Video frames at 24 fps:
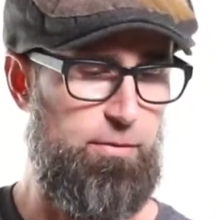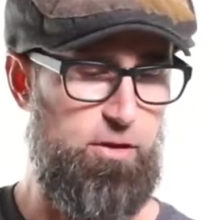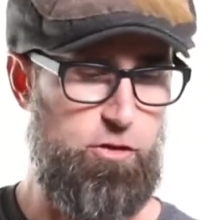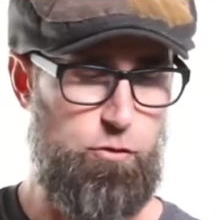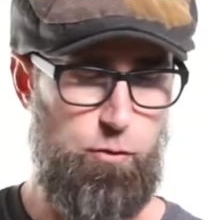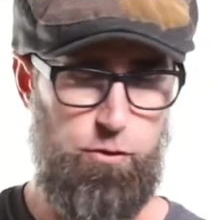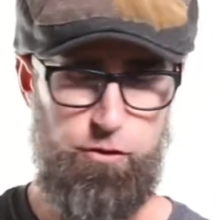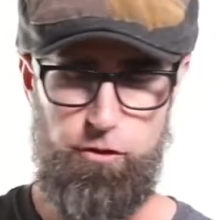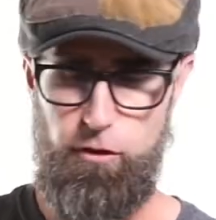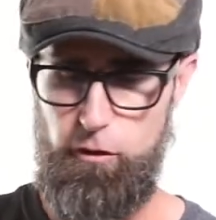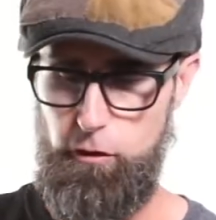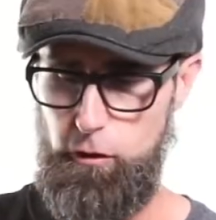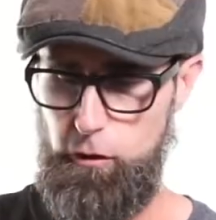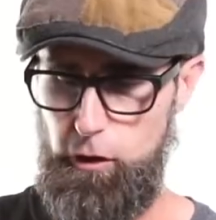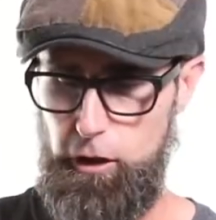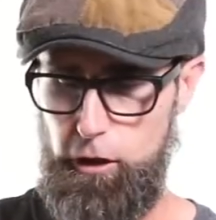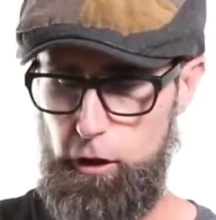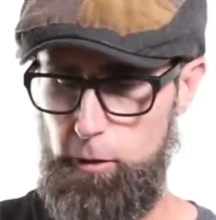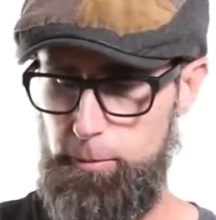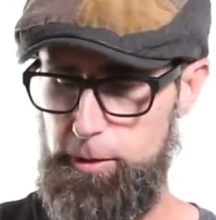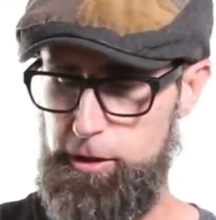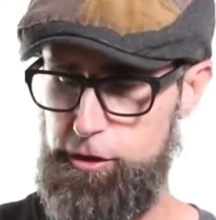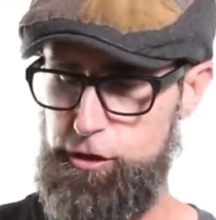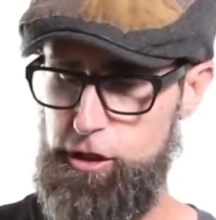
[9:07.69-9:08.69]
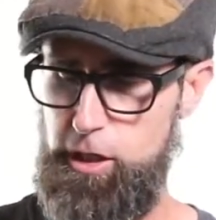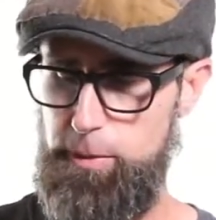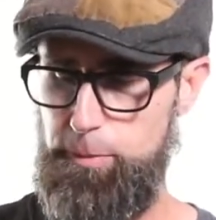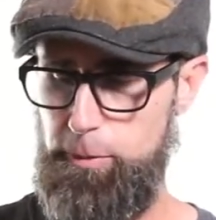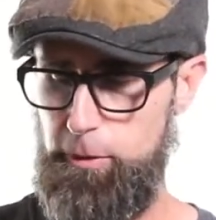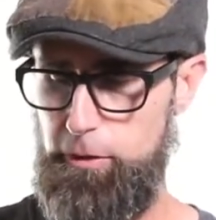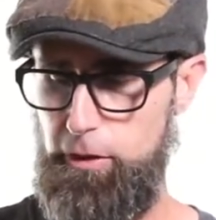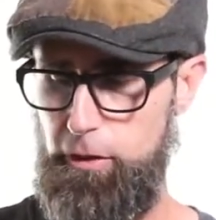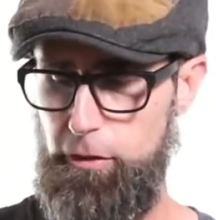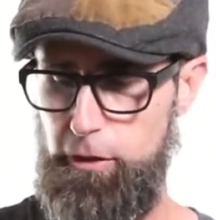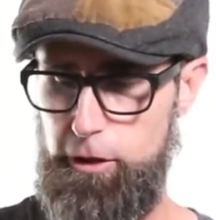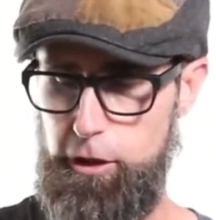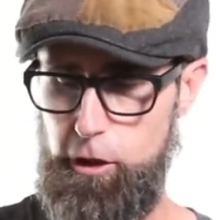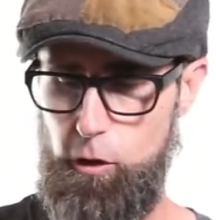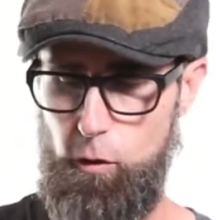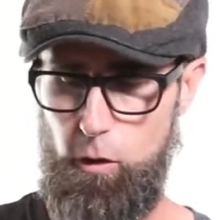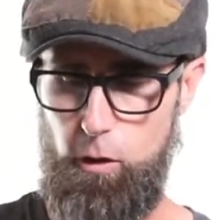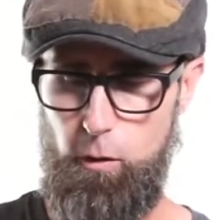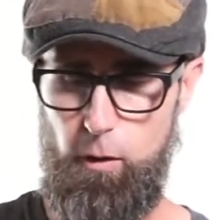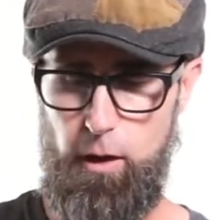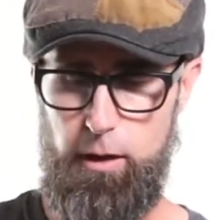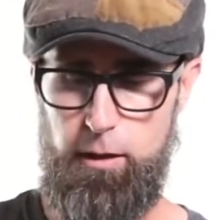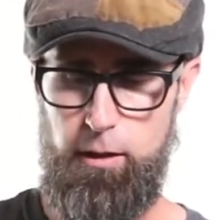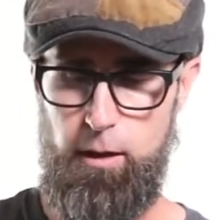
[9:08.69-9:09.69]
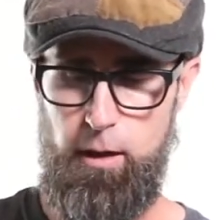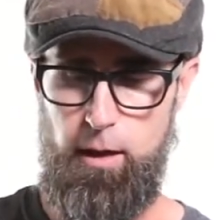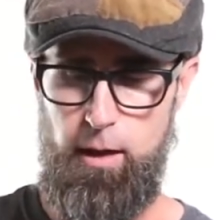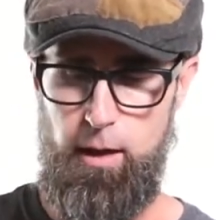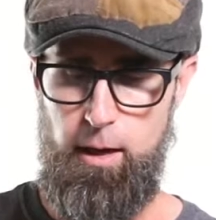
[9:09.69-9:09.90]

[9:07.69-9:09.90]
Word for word: This one's a little bit cheaper than the newer one